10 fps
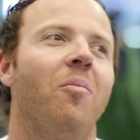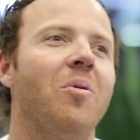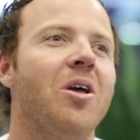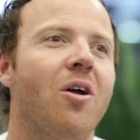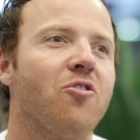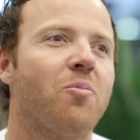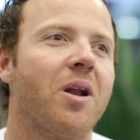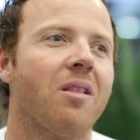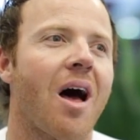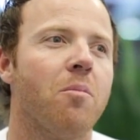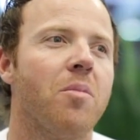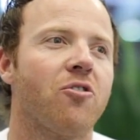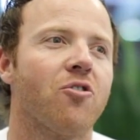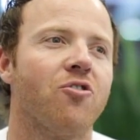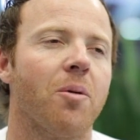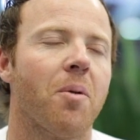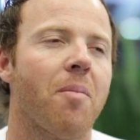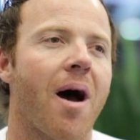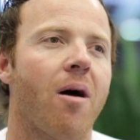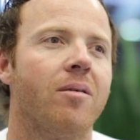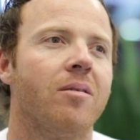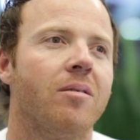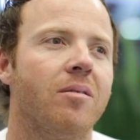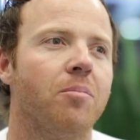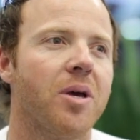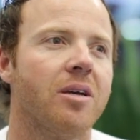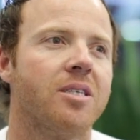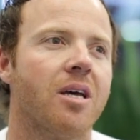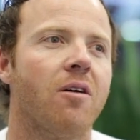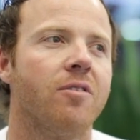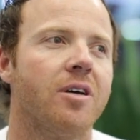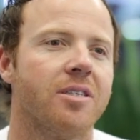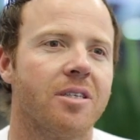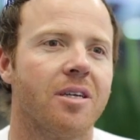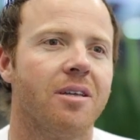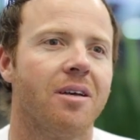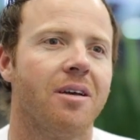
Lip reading: there's been a lot of mentorship about being selfless and